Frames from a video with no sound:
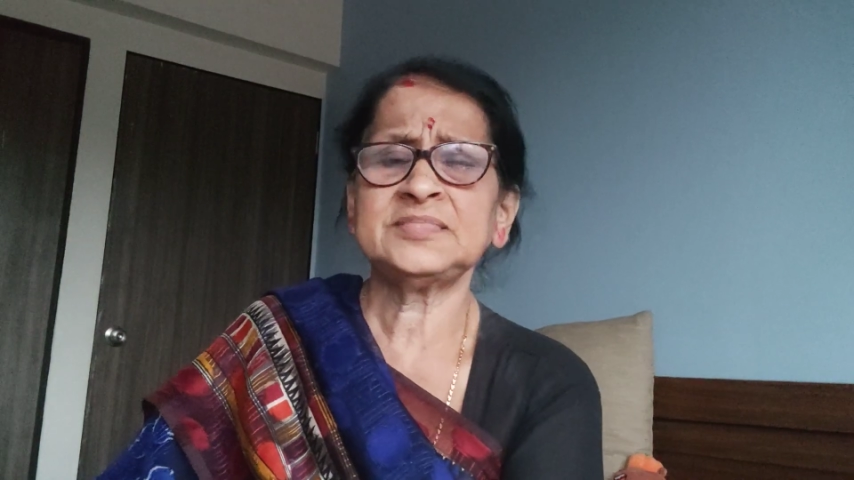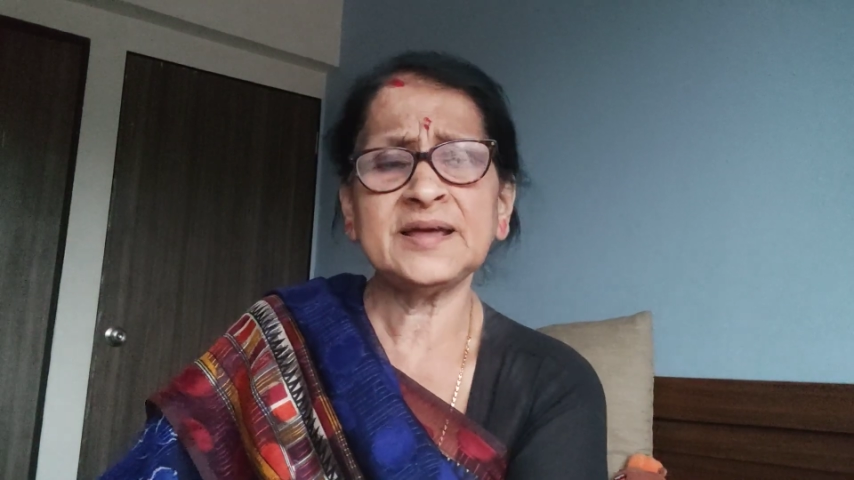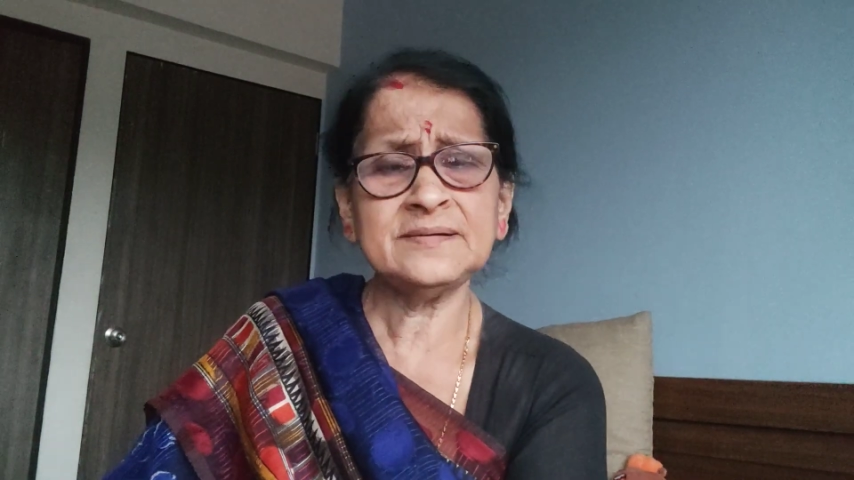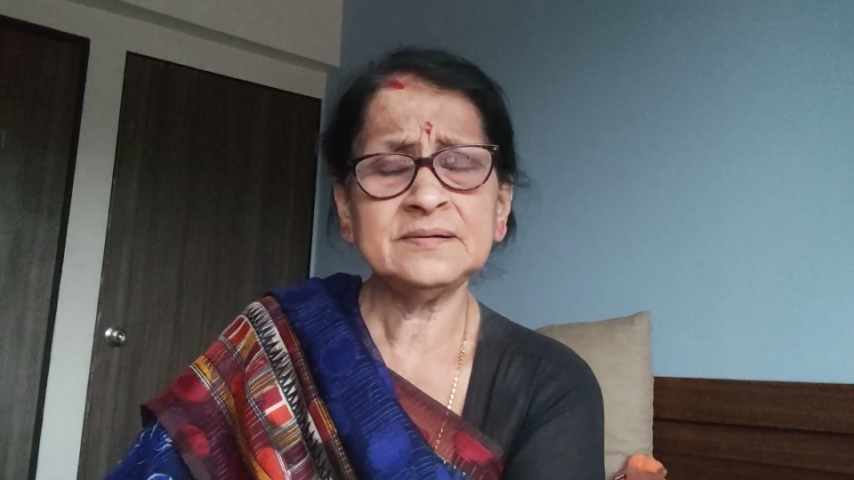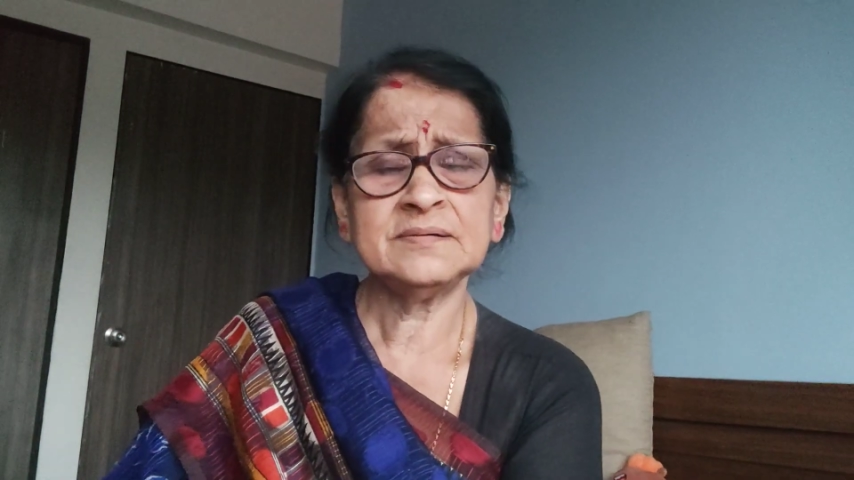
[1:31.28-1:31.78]

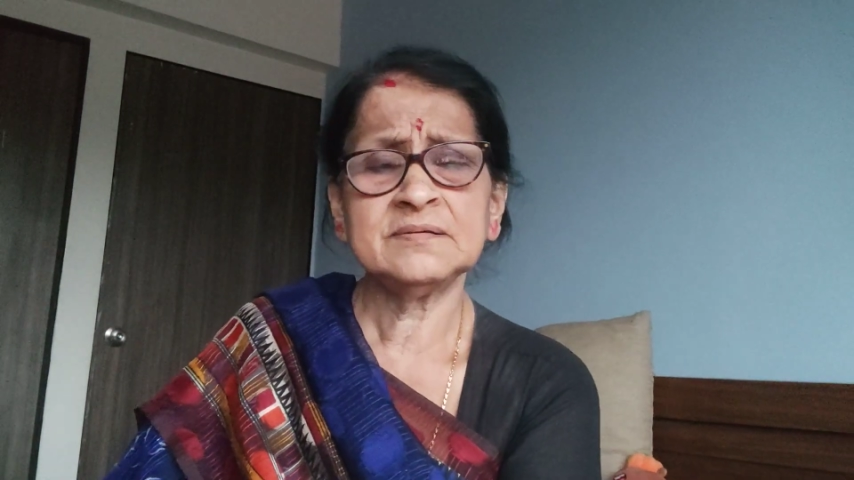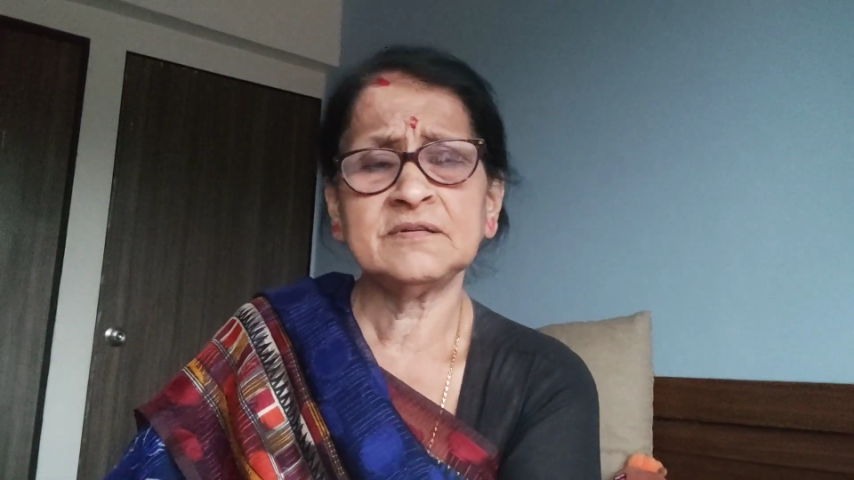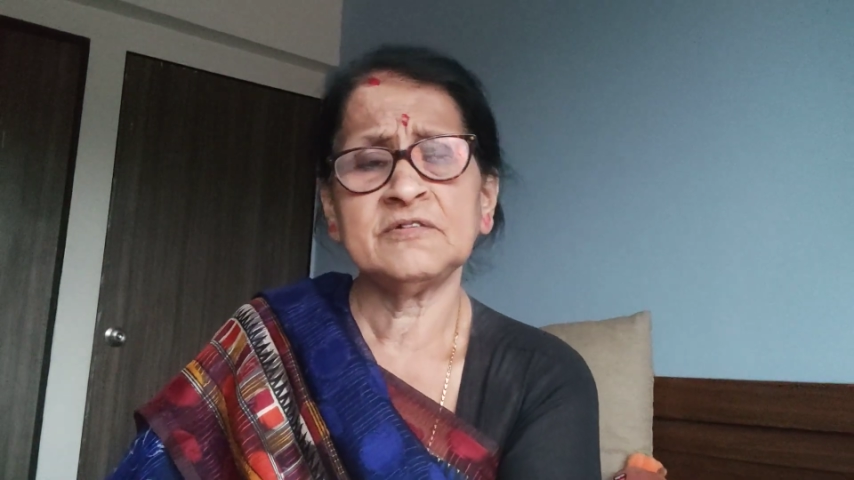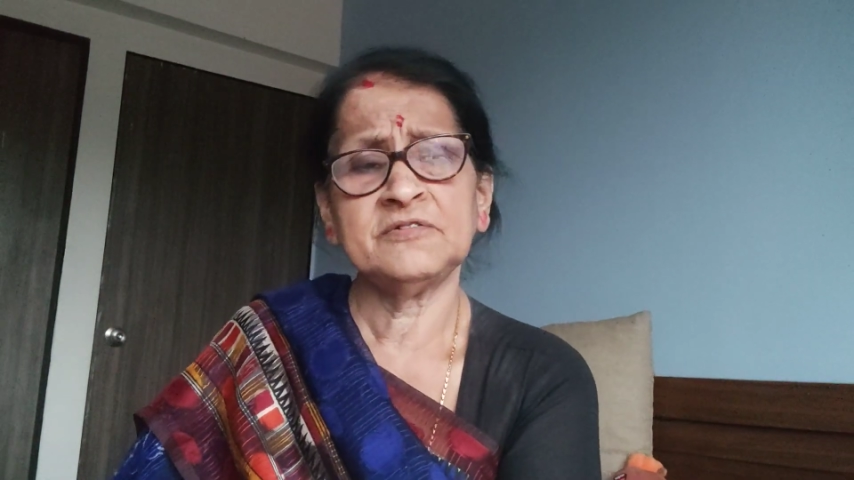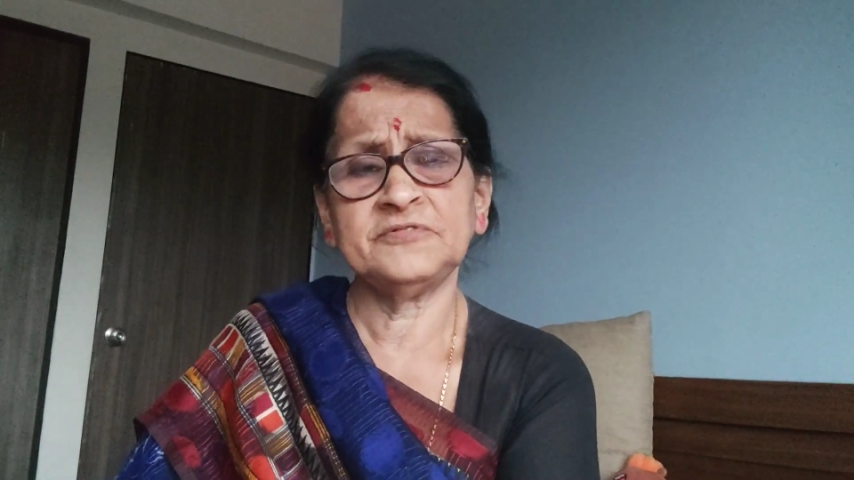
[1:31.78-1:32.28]
Then
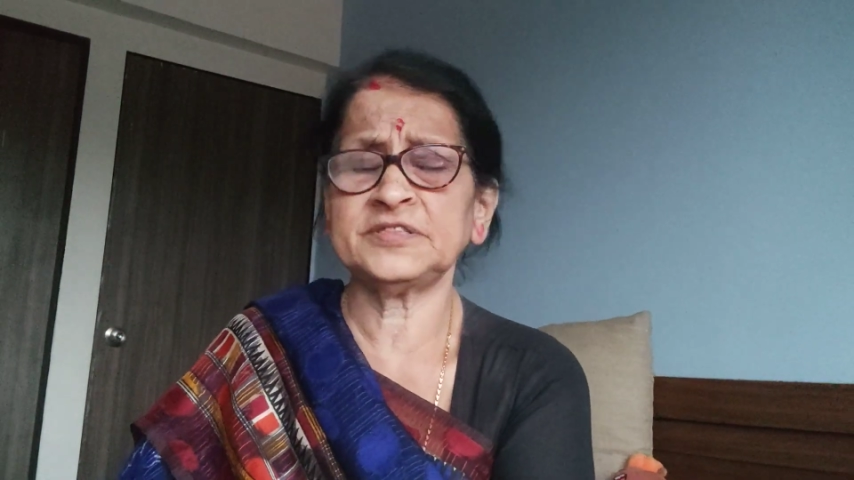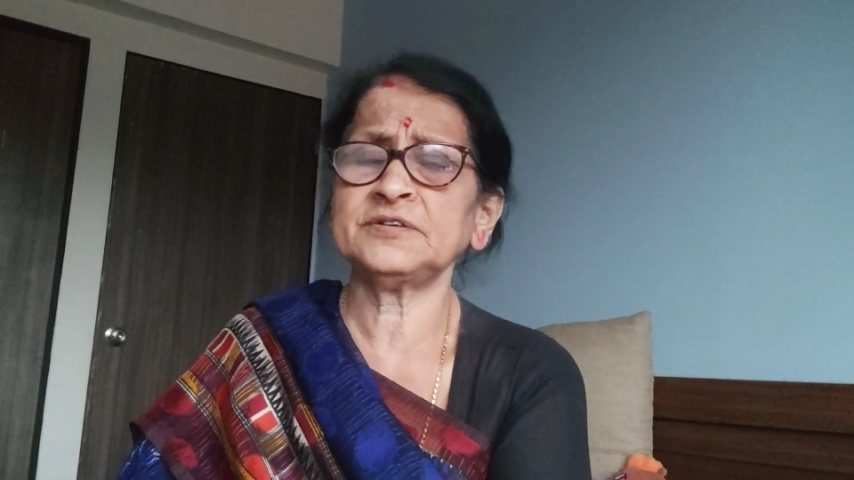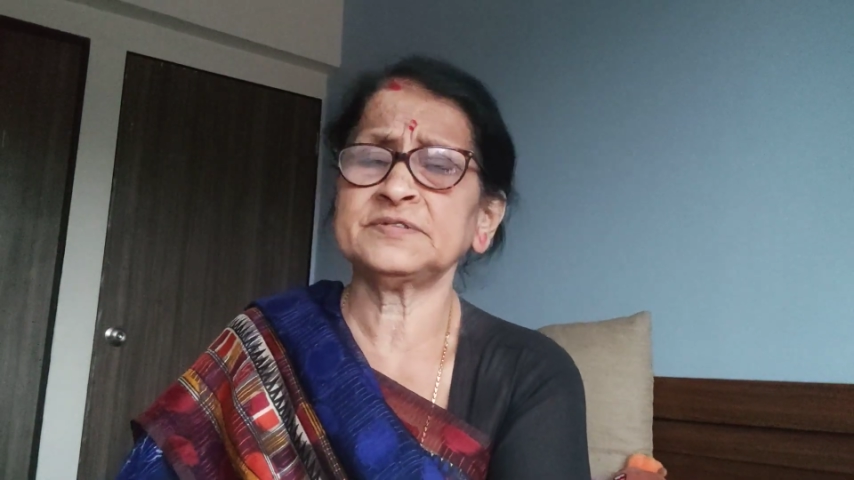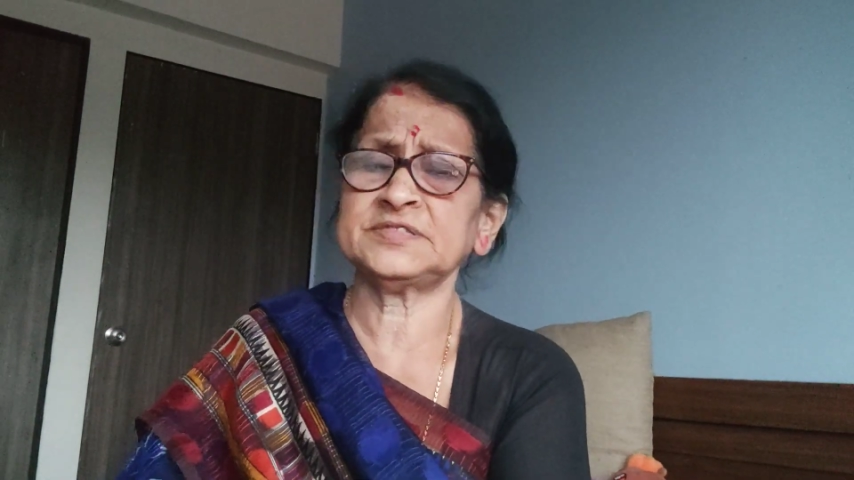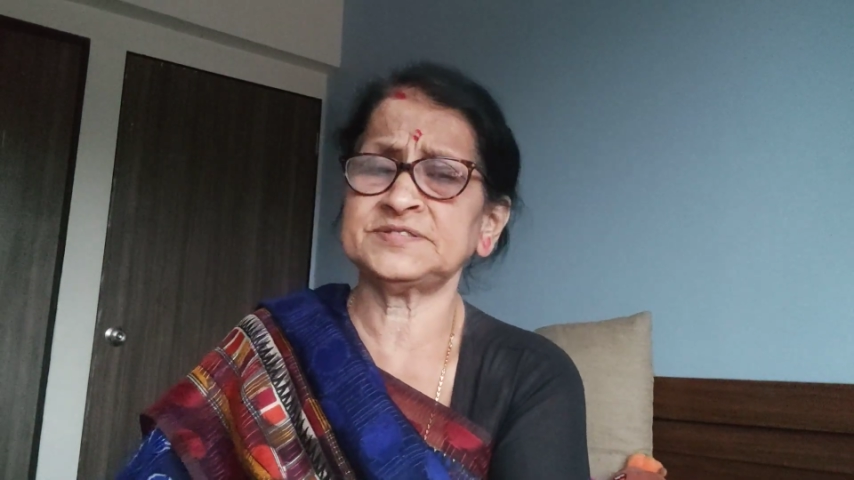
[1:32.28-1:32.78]

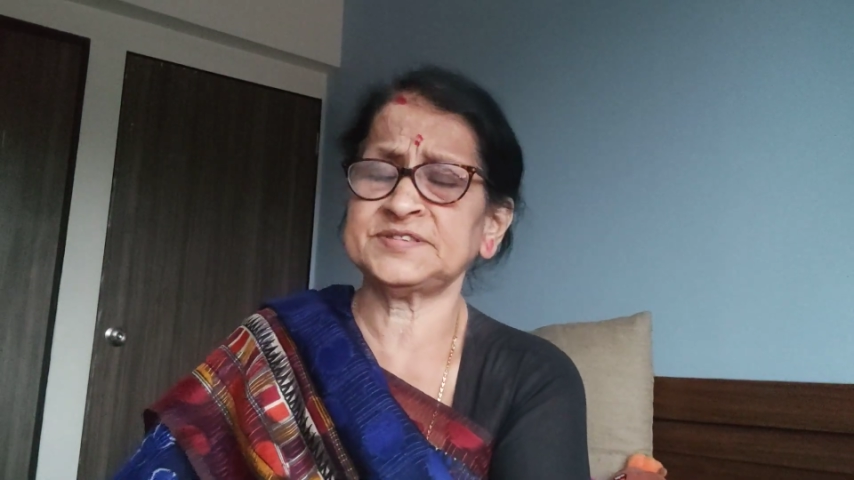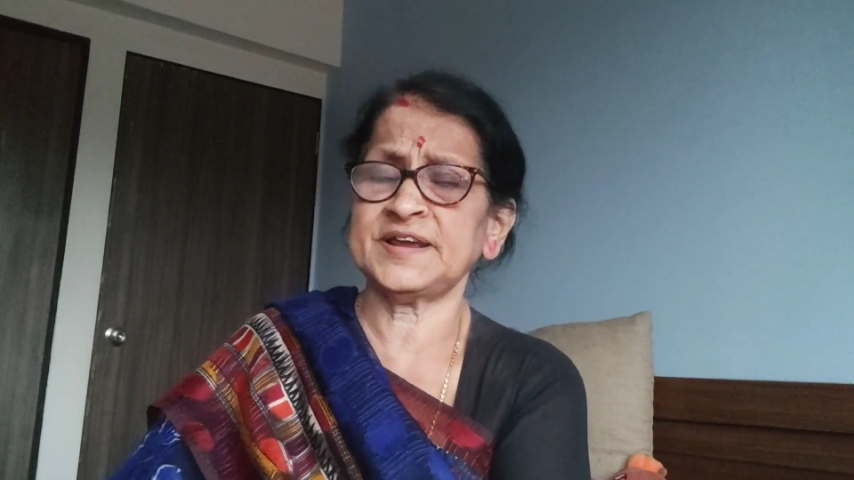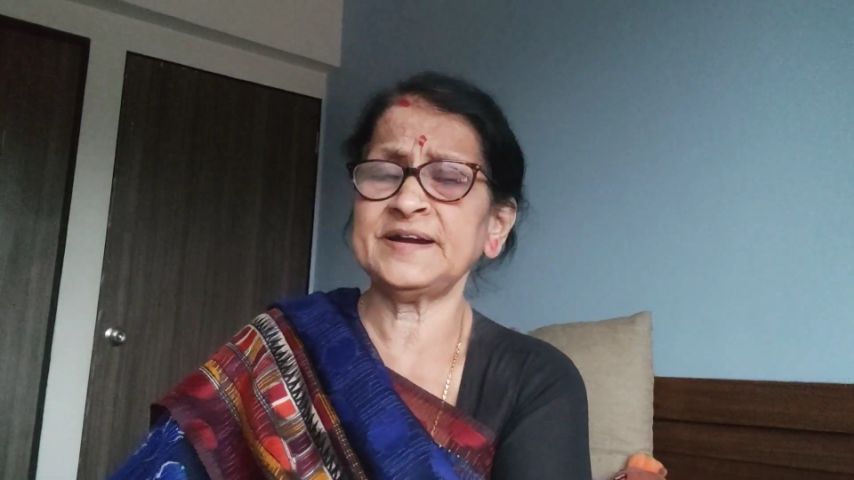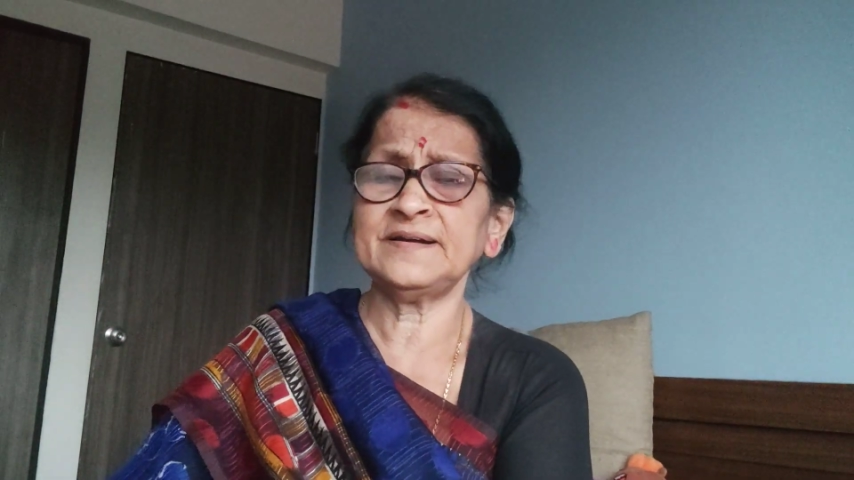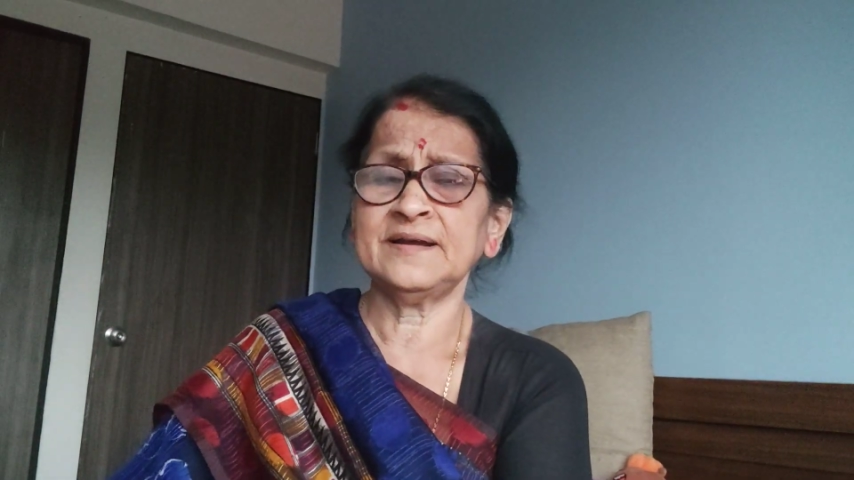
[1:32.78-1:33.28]
Vedavati
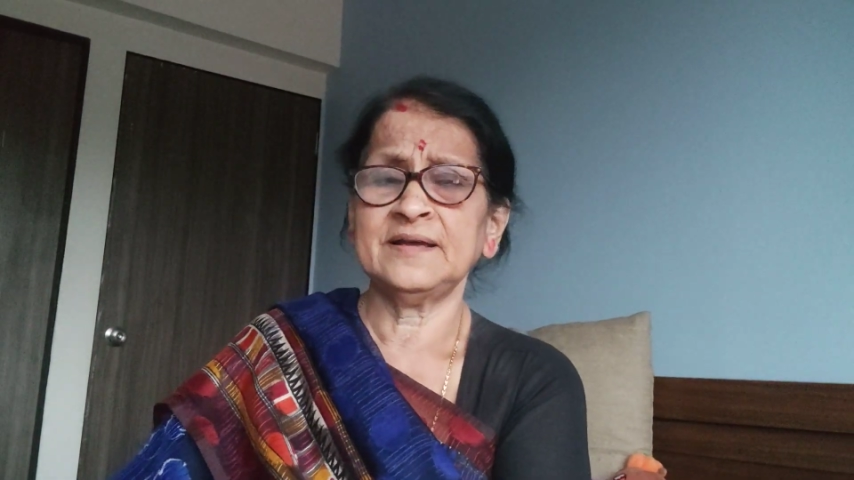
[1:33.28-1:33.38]
said,